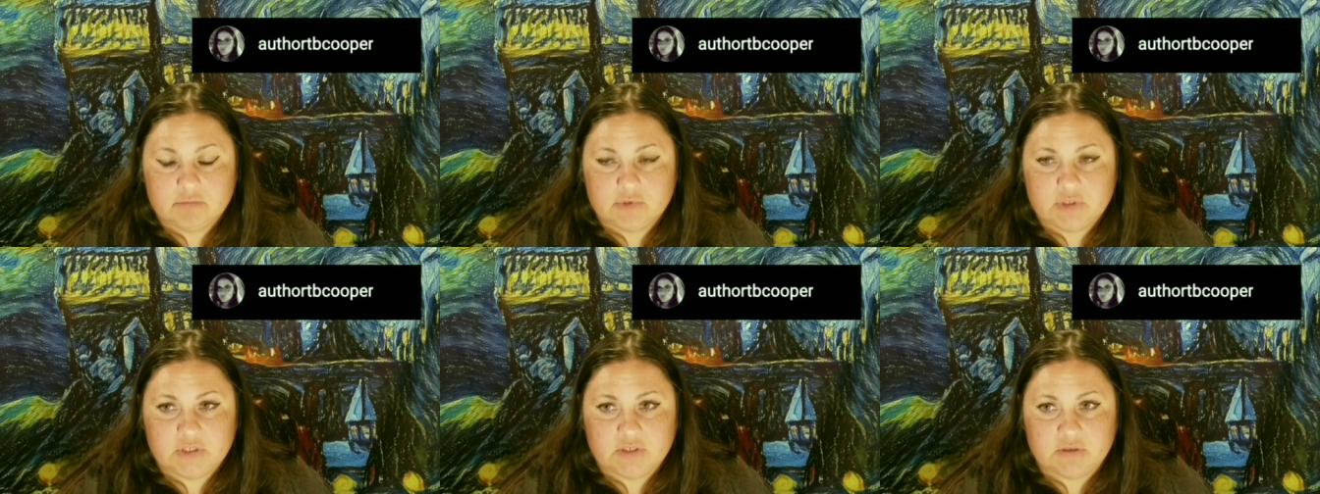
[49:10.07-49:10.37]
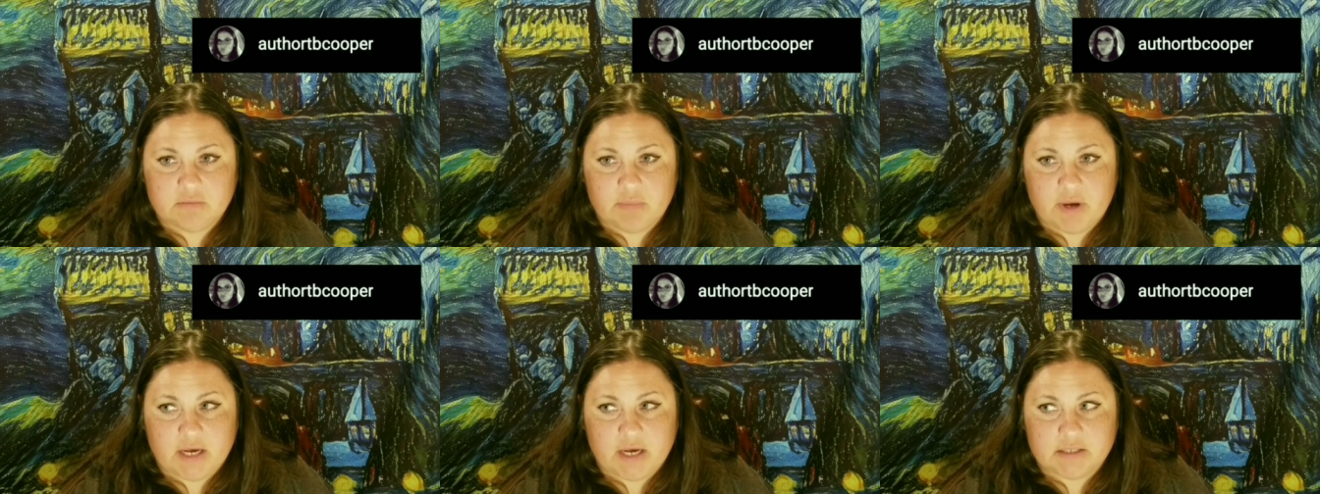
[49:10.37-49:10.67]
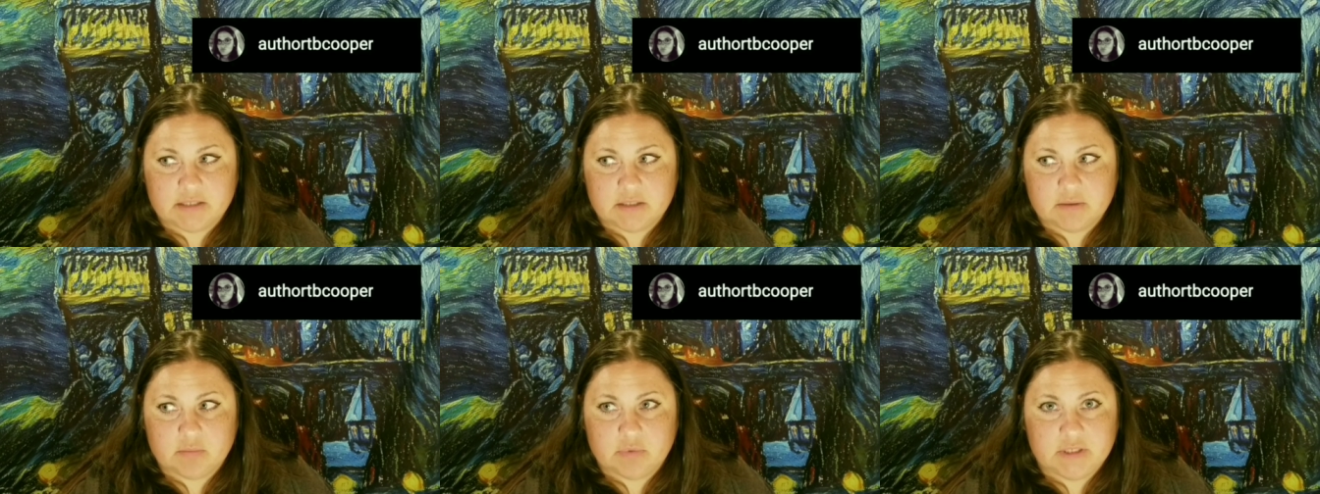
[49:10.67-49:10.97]
to
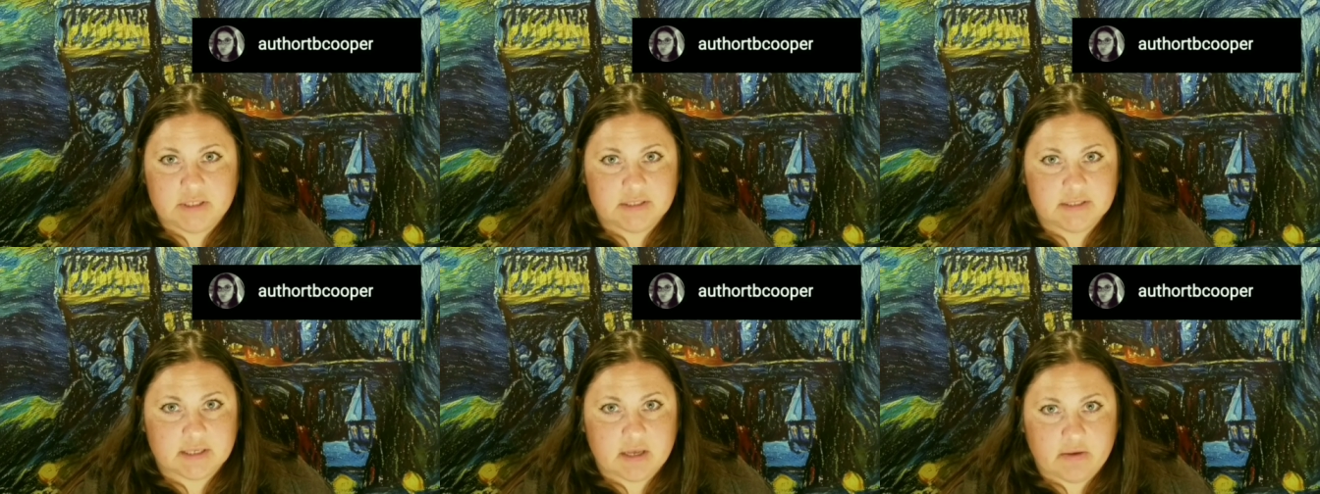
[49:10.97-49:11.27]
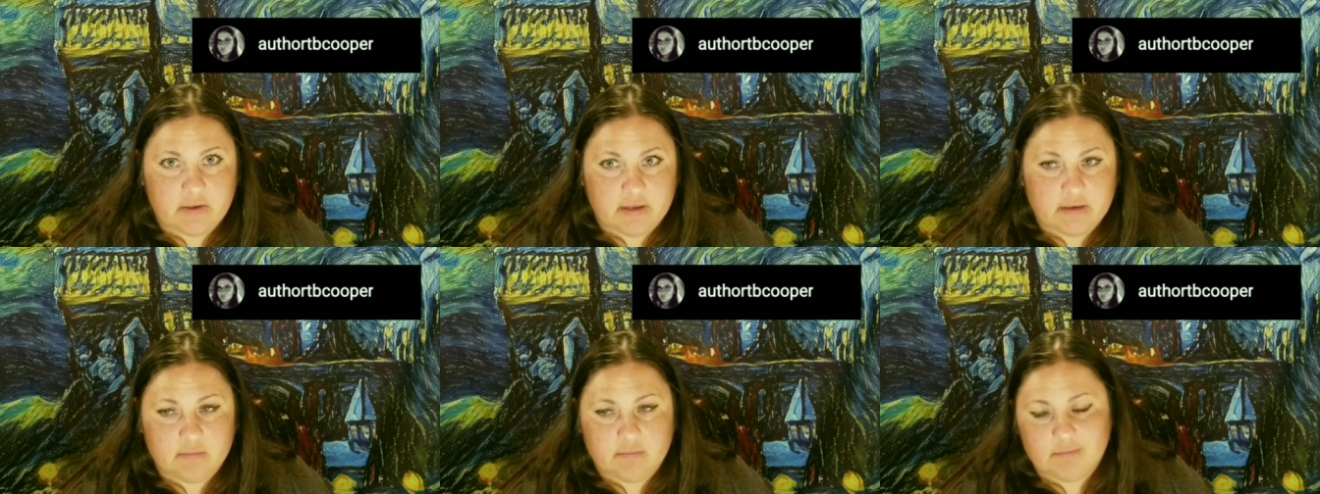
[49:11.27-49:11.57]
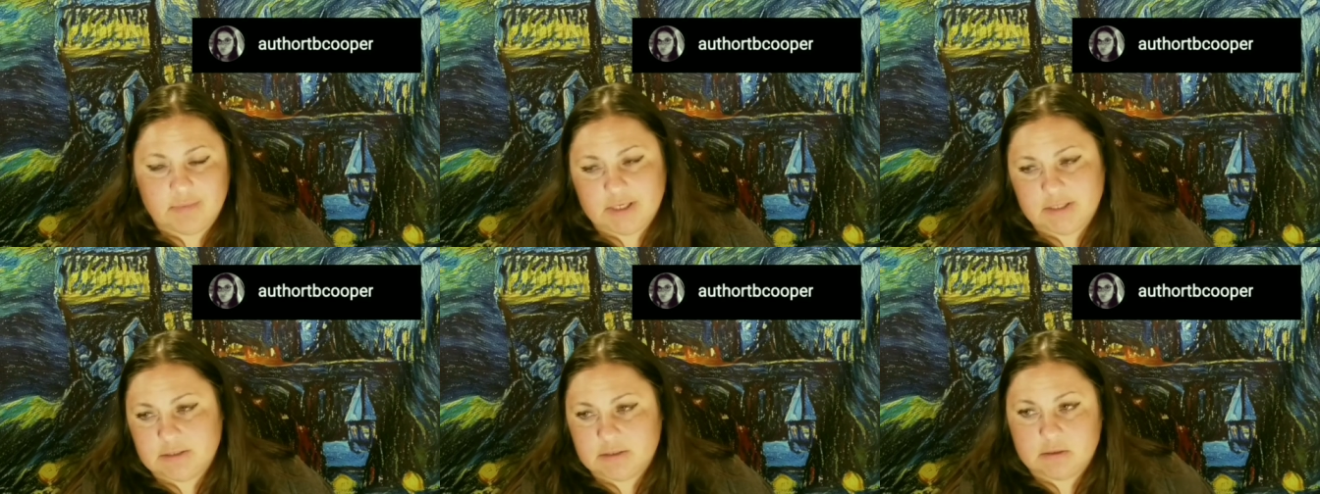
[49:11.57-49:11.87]
possibly sell it and
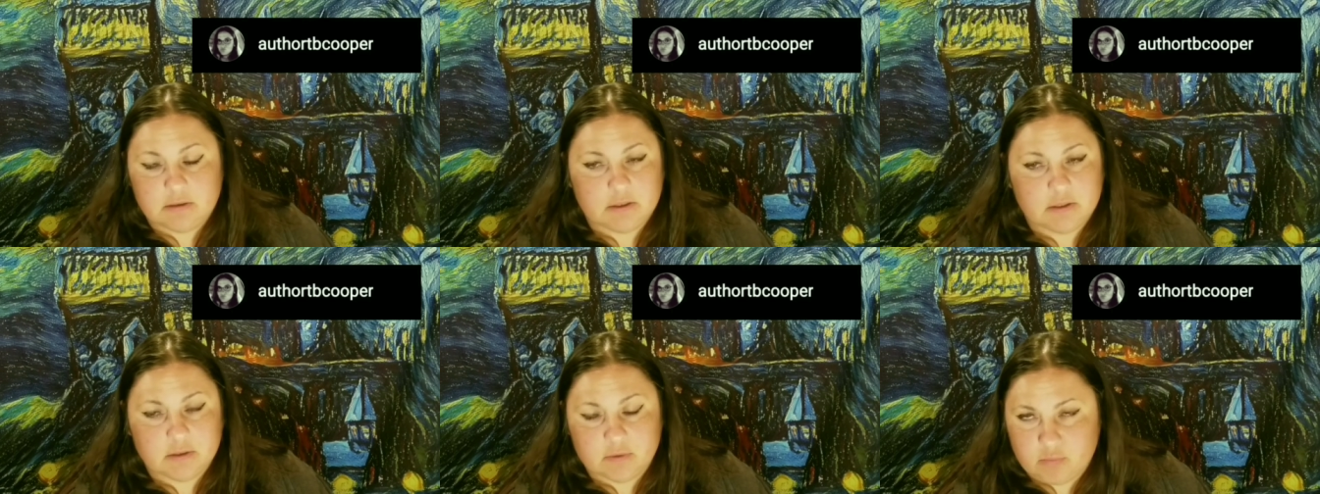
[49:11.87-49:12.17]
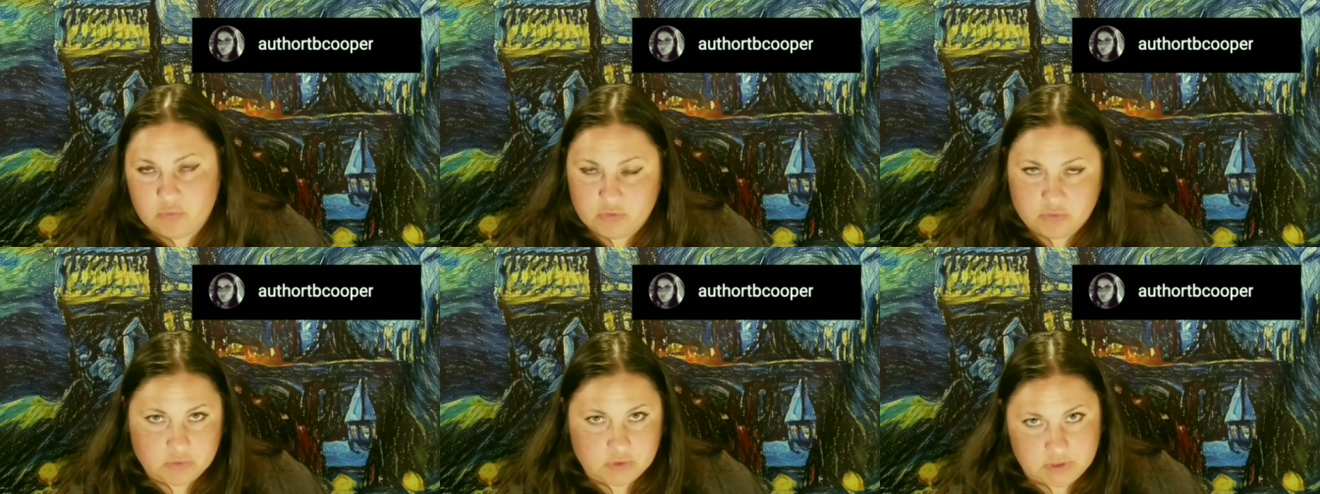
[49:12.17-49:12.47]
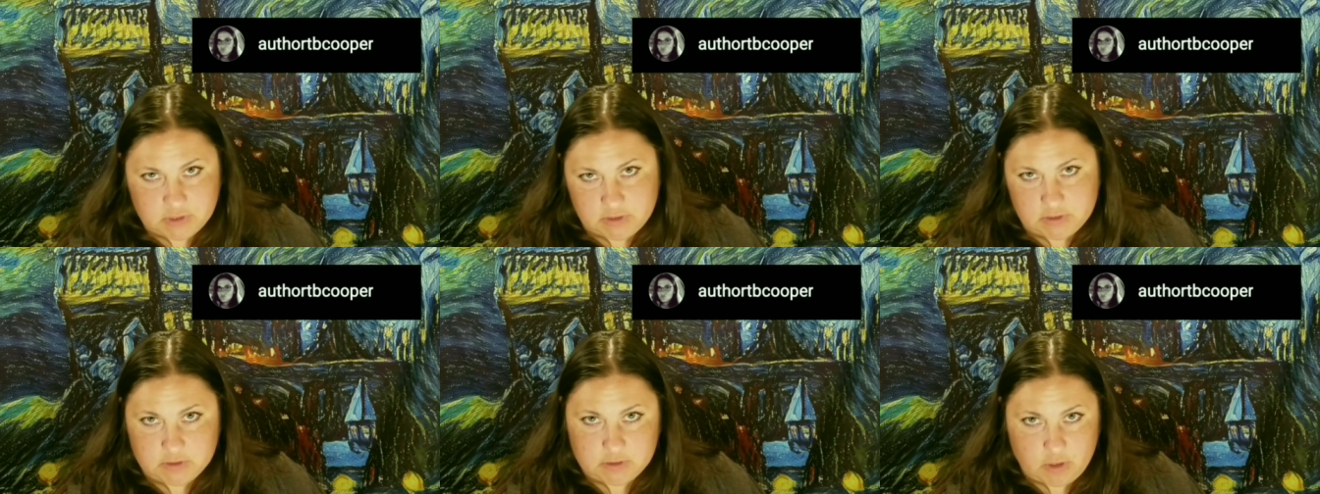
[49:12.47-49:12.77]
basically the
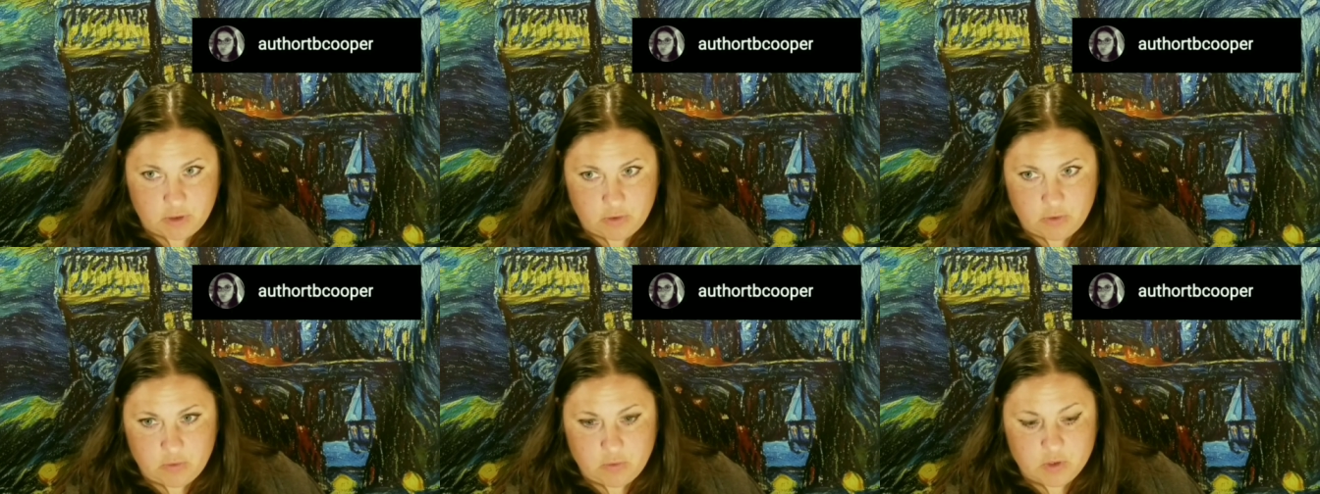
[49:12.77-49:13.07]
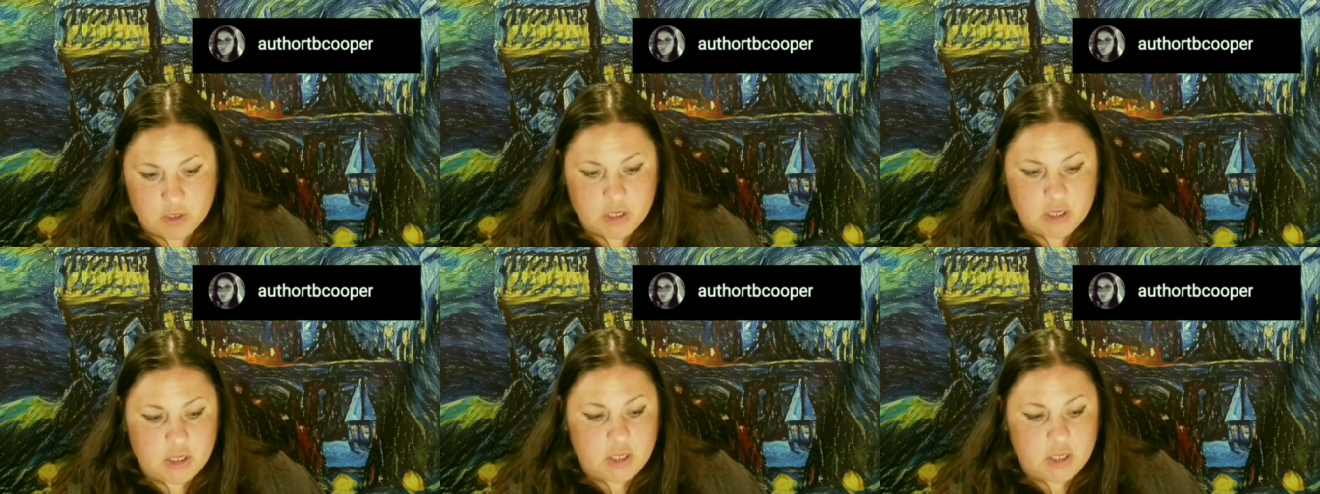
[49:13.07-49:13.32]
proceeds go